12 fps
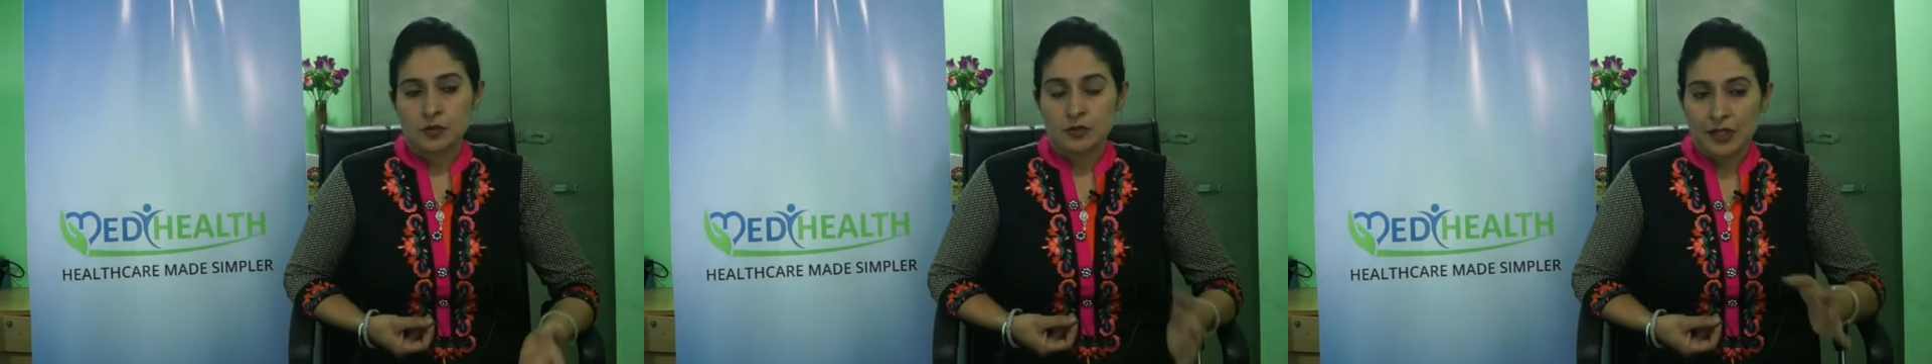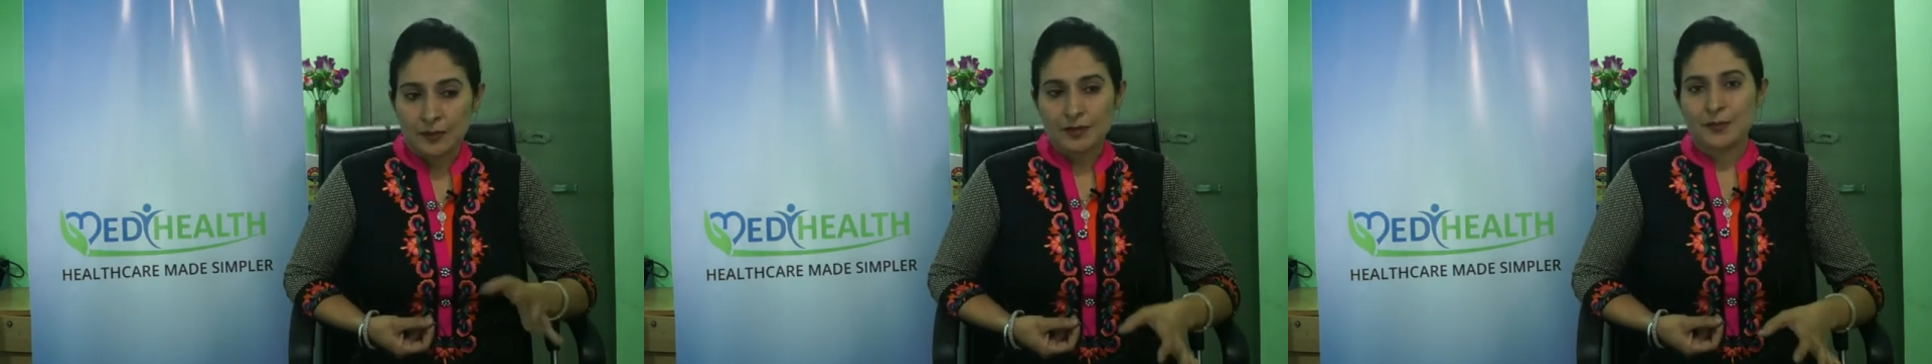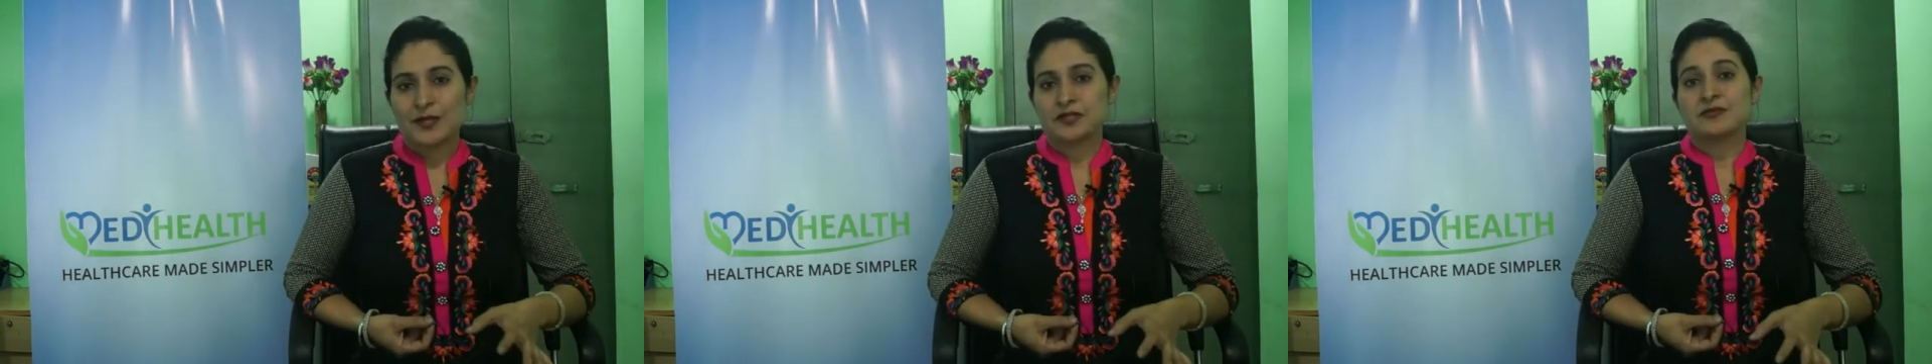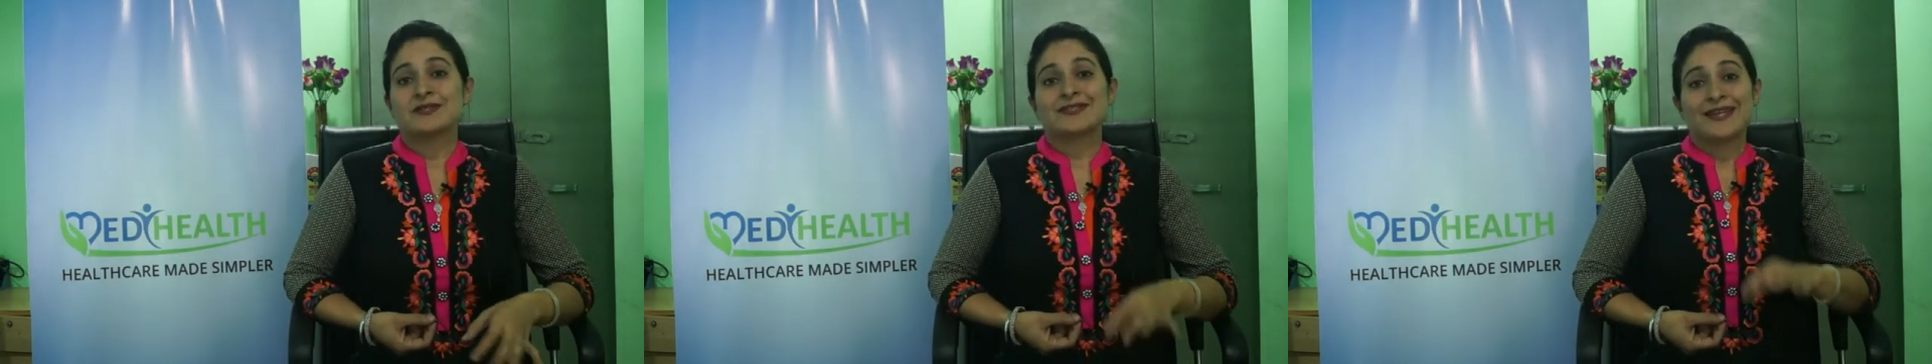To label a
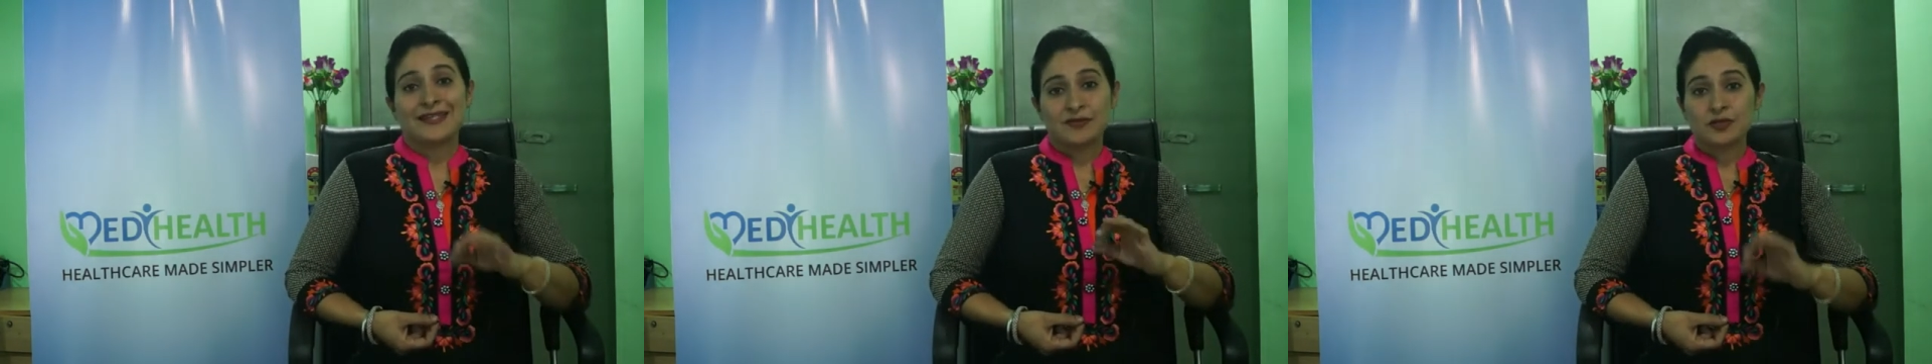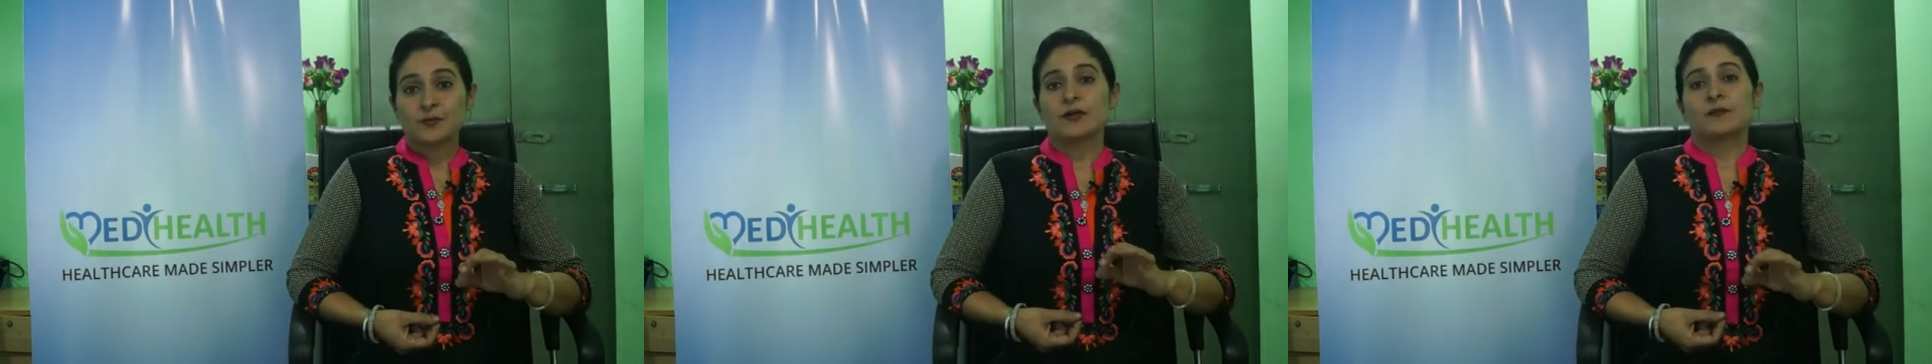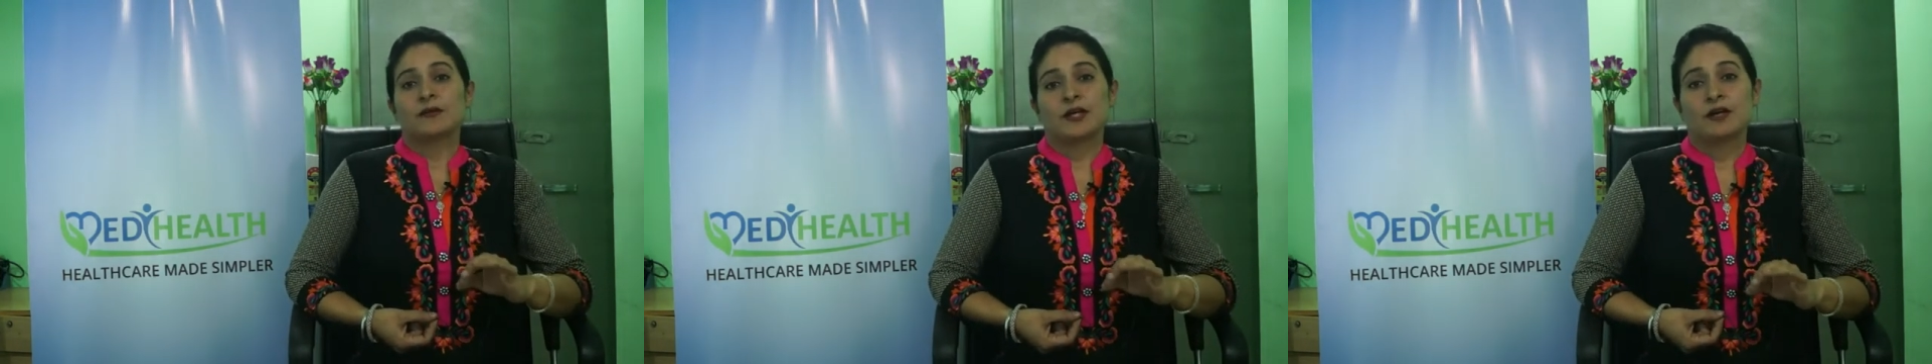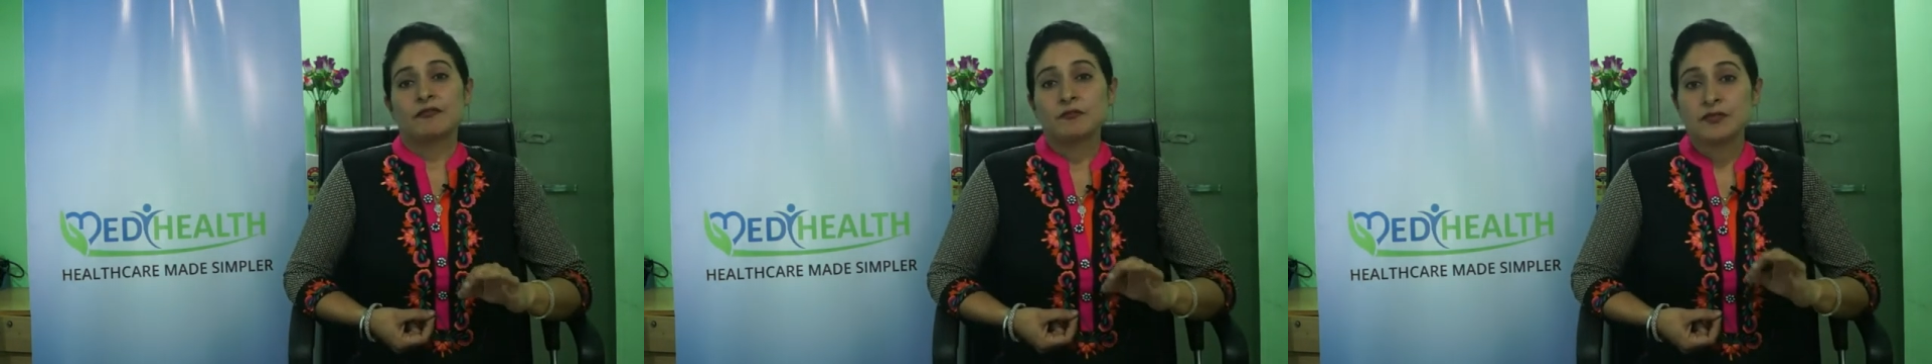patient as
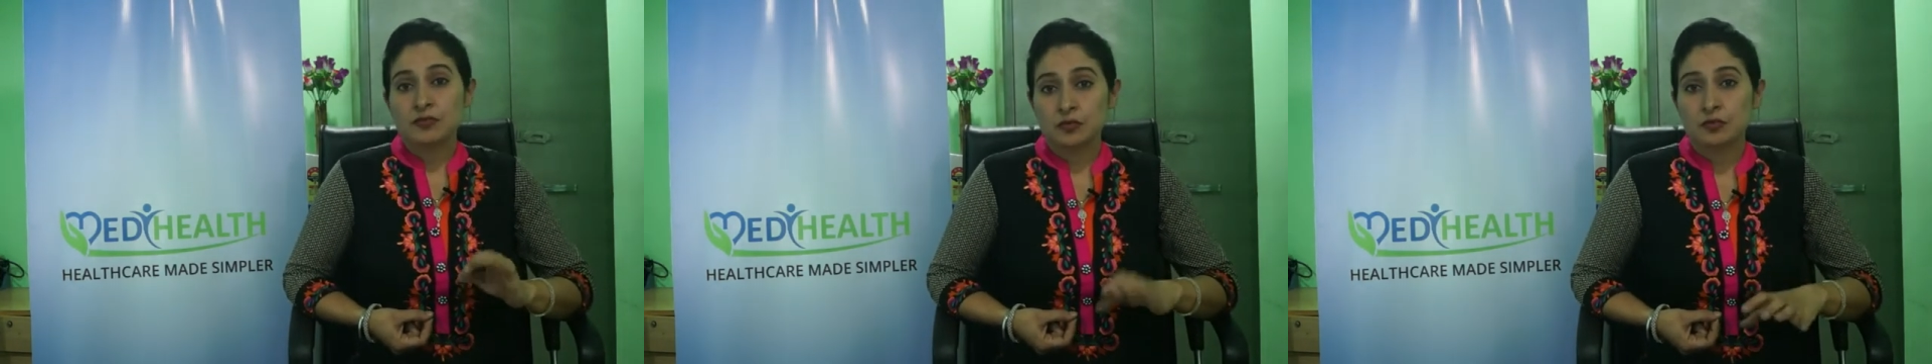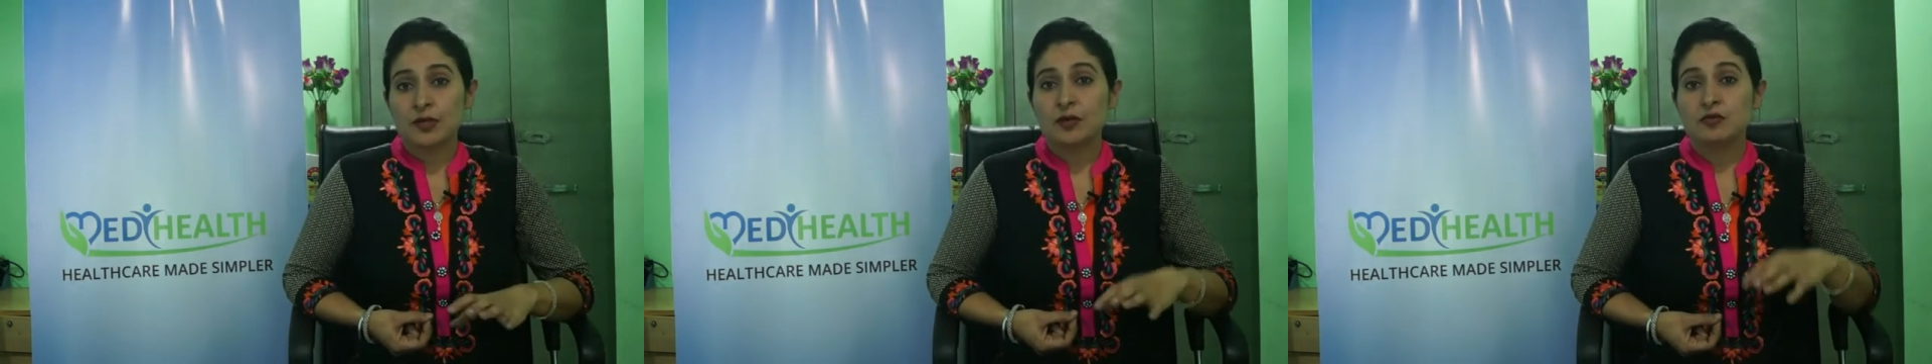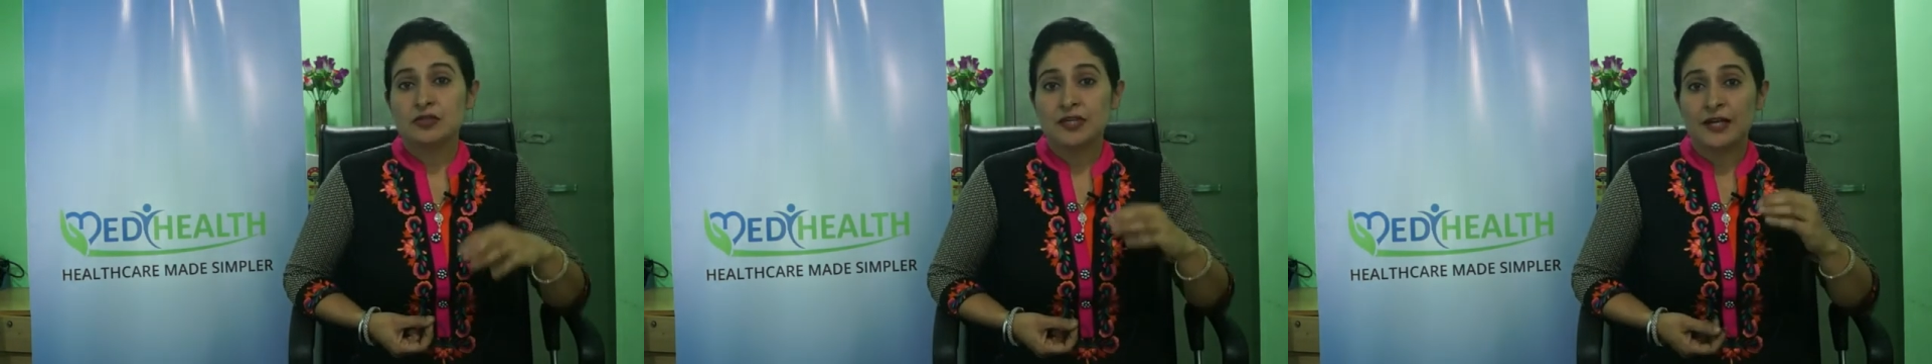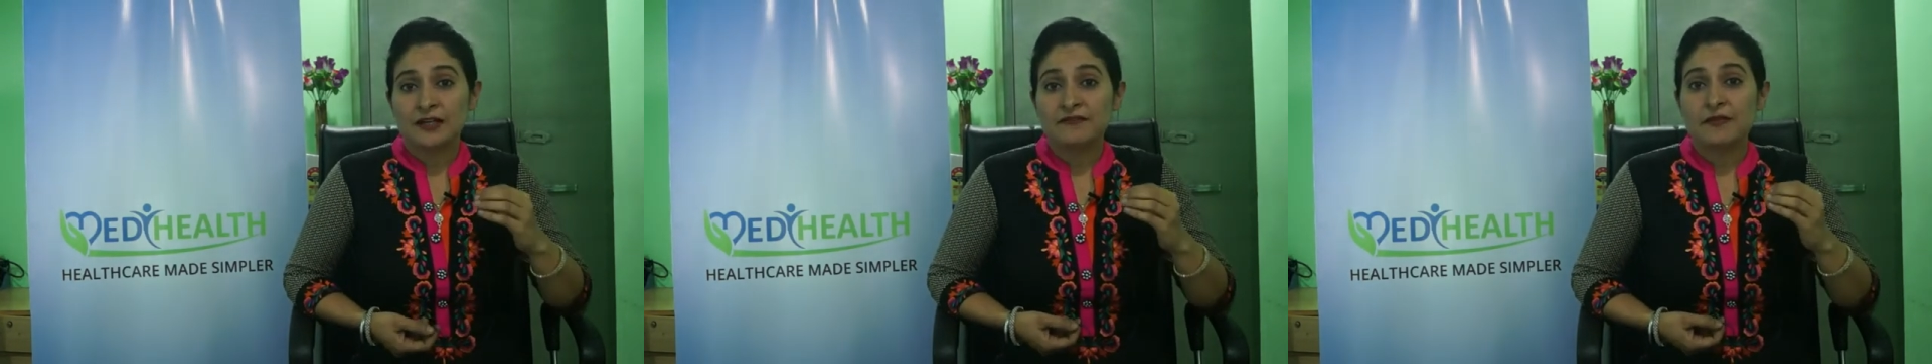azoospermia, we must rule out any